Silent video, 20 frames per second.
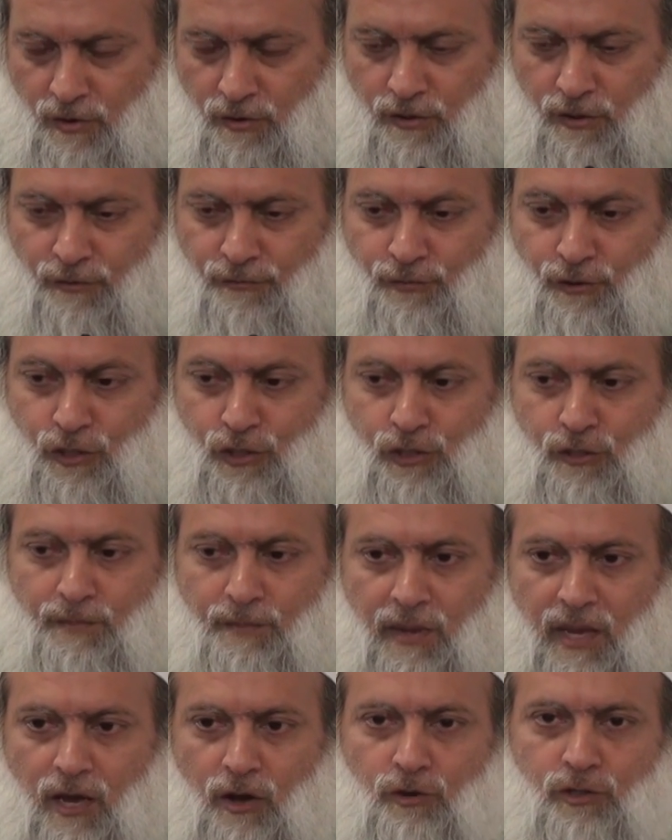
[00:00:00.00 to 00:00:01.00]
or the first
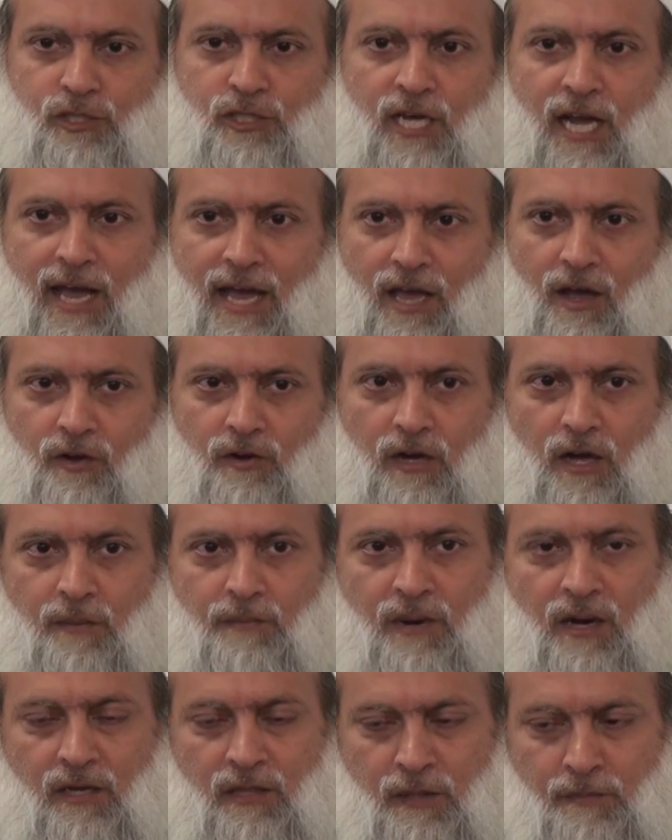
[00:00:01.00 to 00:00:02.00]
male child
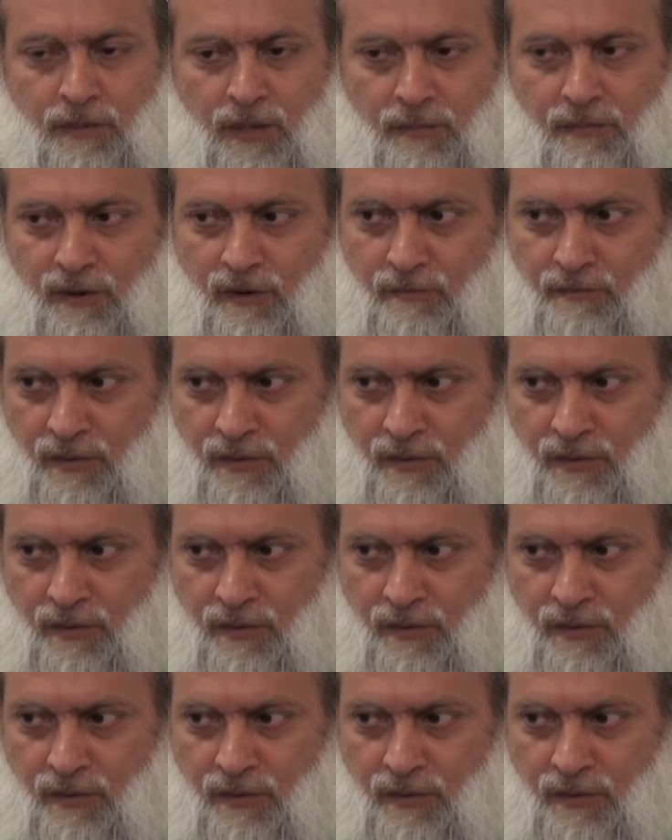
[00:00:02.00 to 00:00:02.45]
among the people